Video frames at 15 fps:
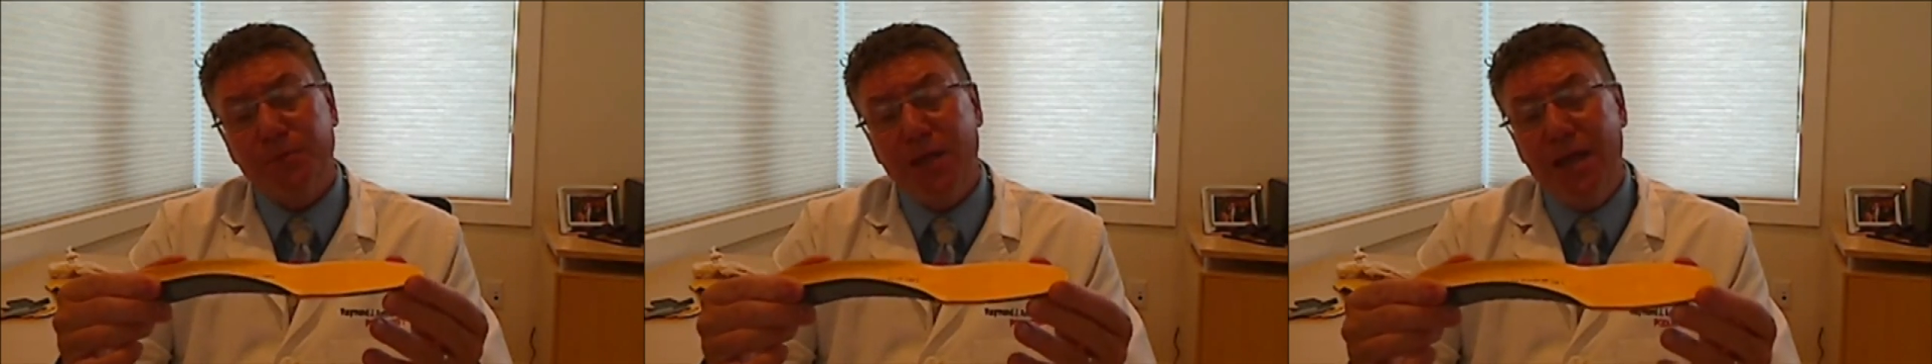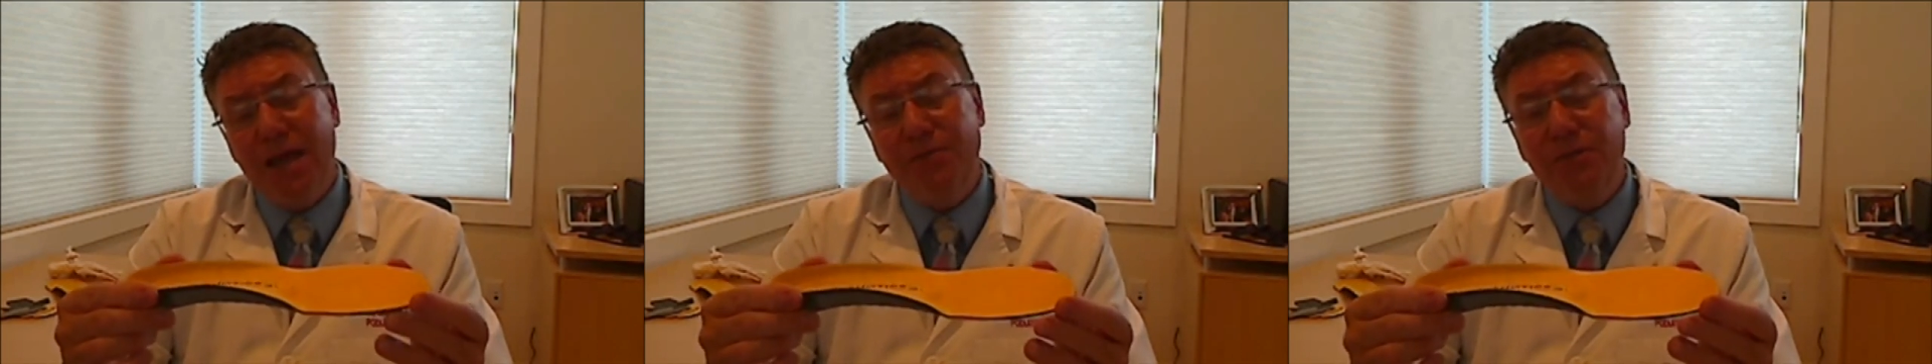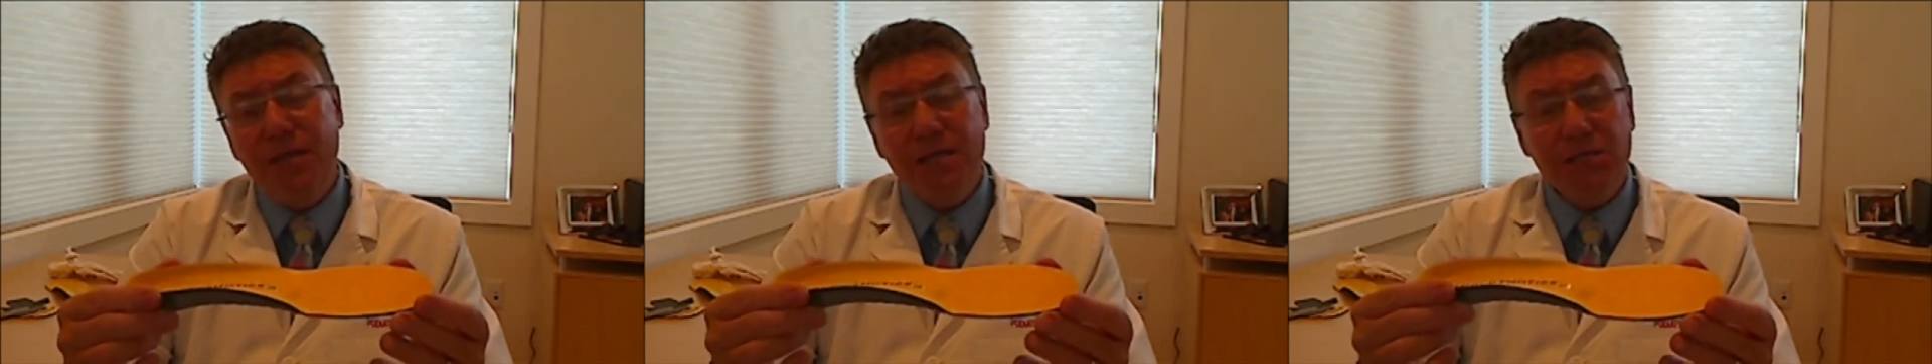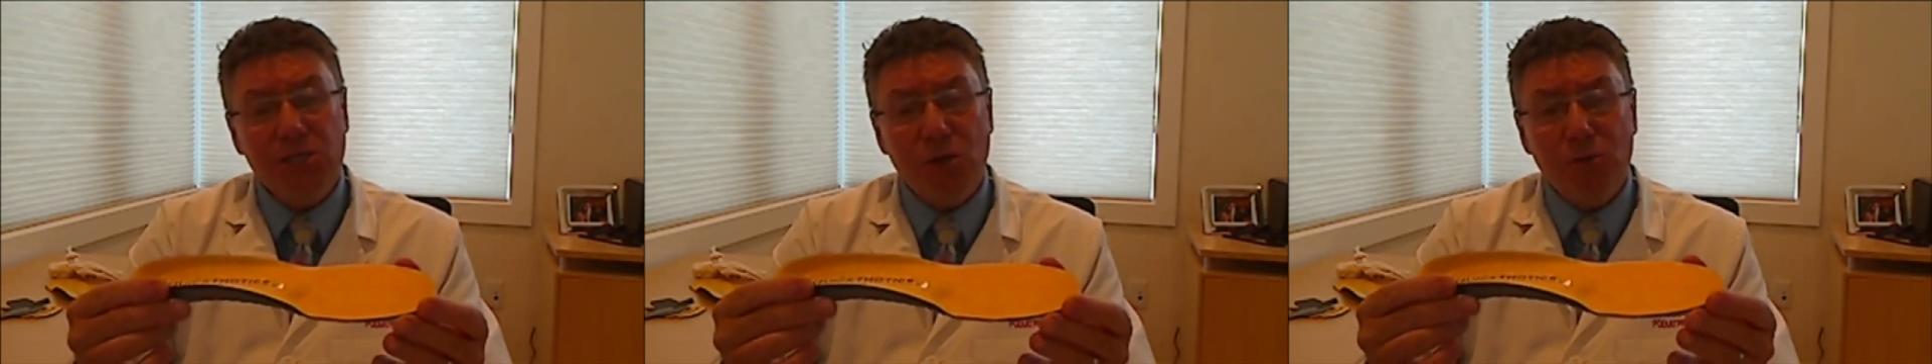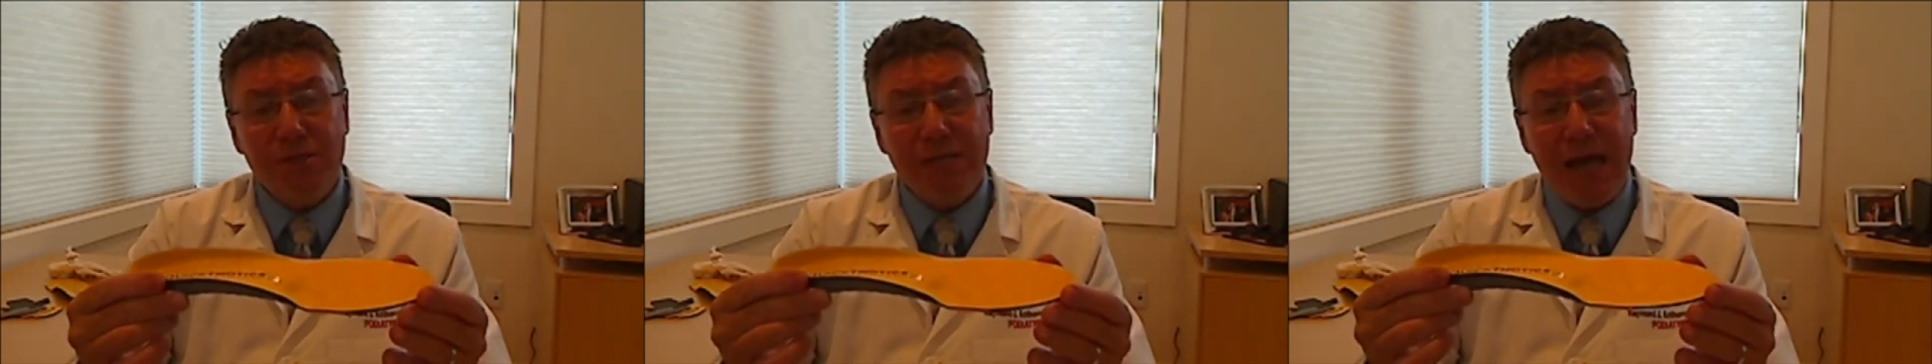and the
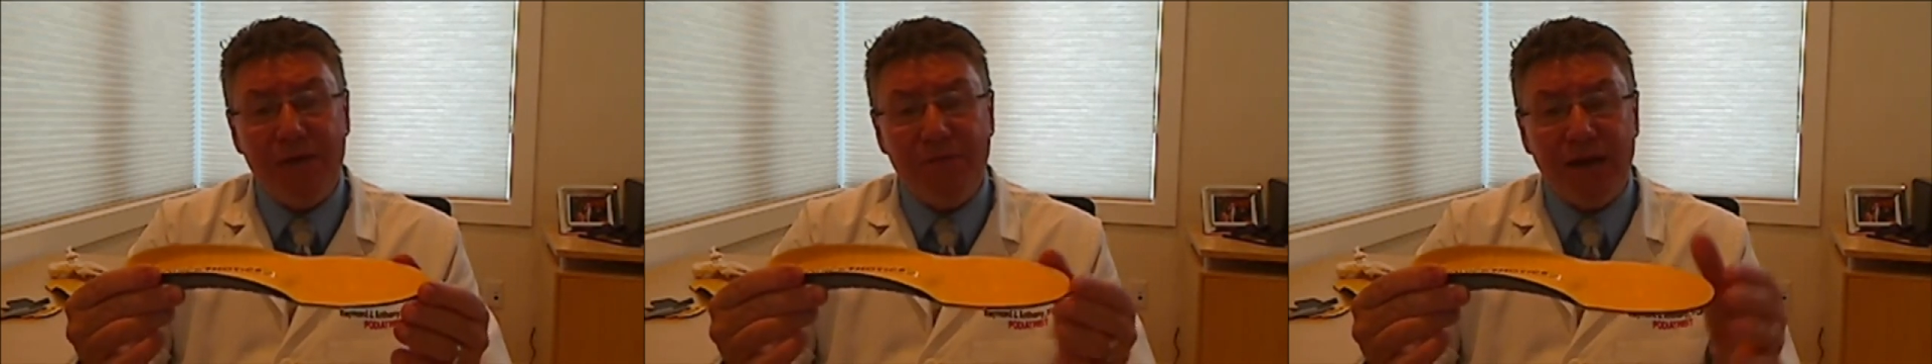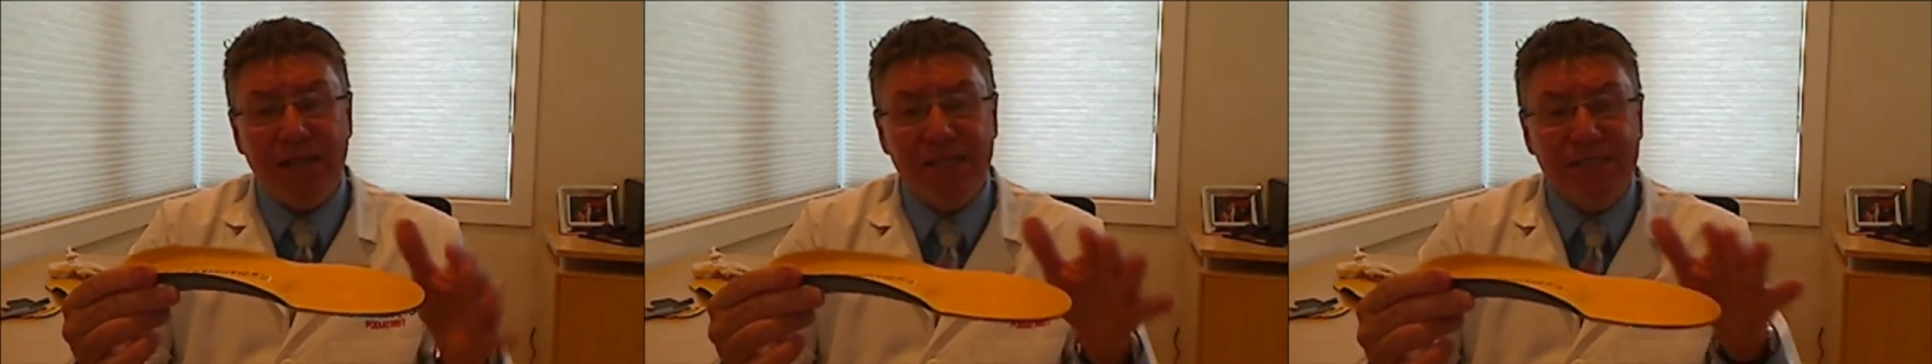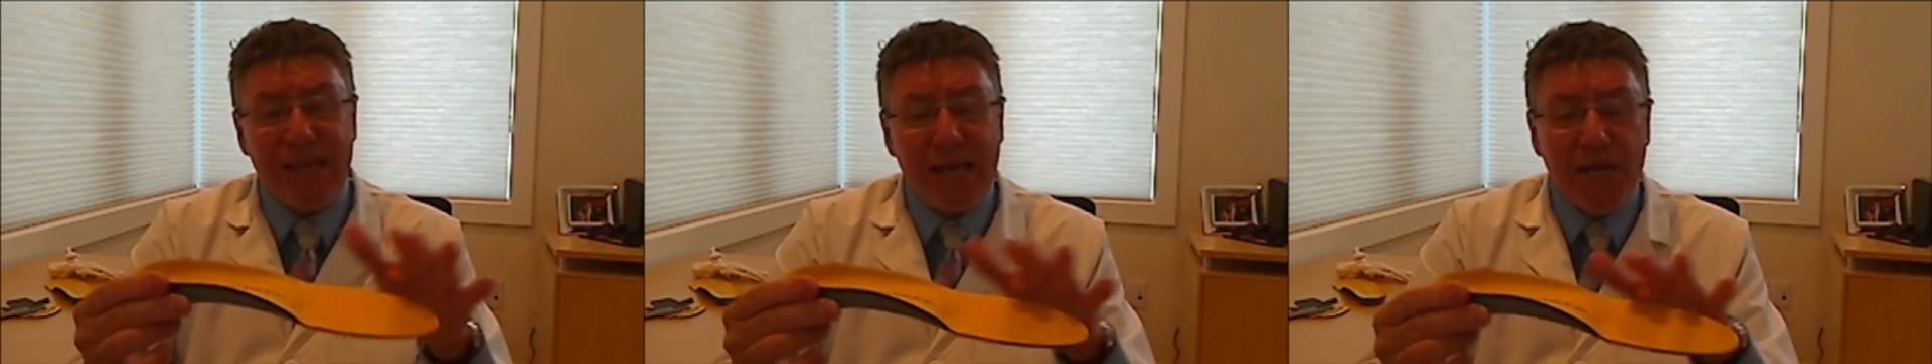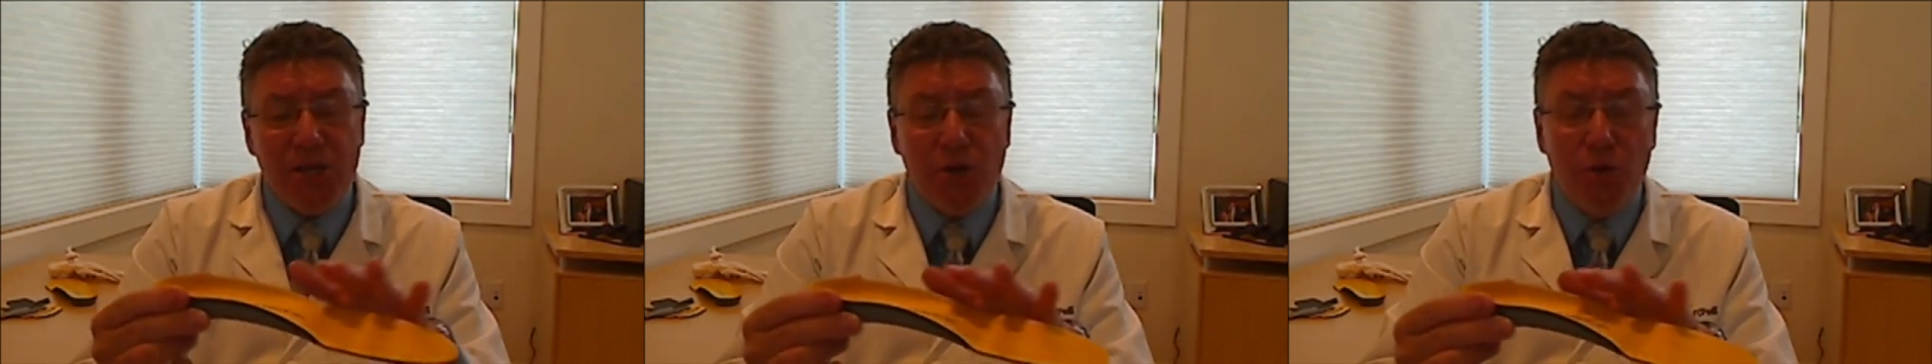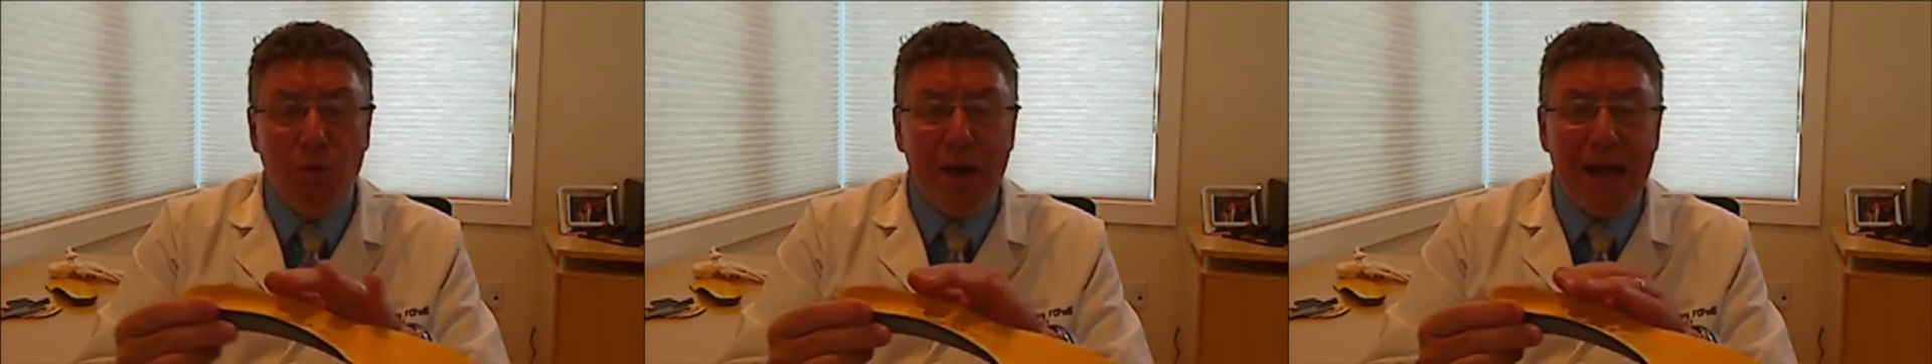insoles have a technical